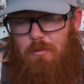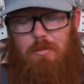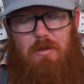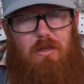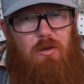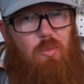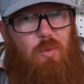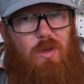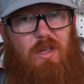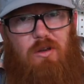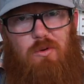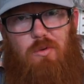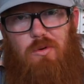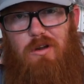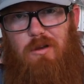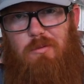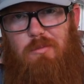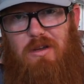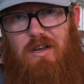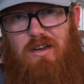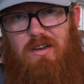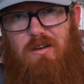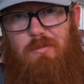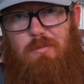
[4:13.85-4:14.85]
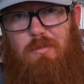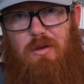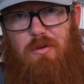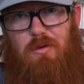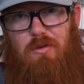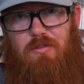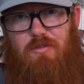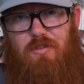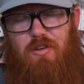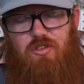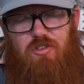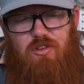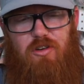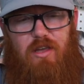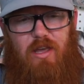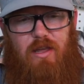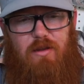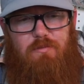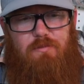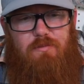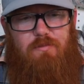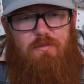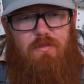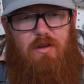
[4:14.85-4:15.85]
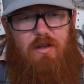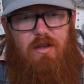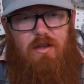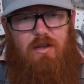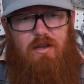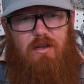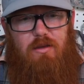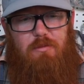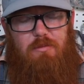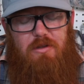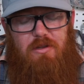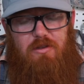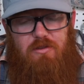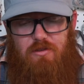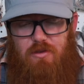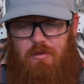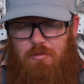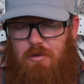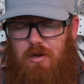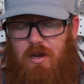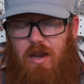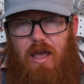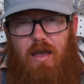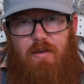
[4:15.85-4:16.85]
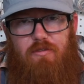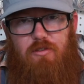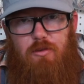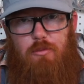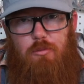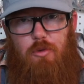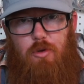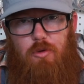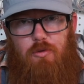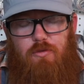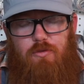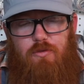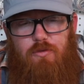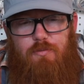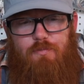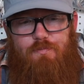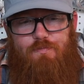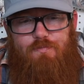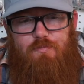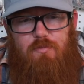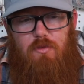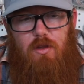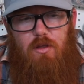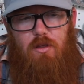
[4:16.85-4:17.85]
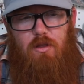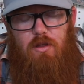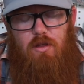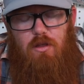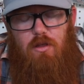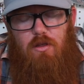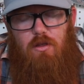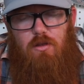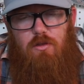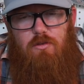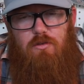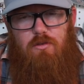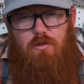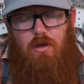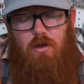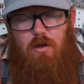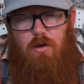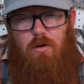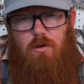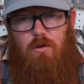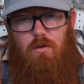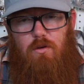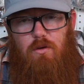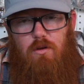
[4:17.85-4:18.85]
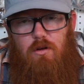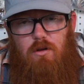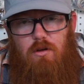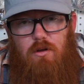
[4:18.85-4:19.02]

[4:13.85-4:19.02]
to be a week where I'm not going to be able to fish again uh, because I'm going to have to move. So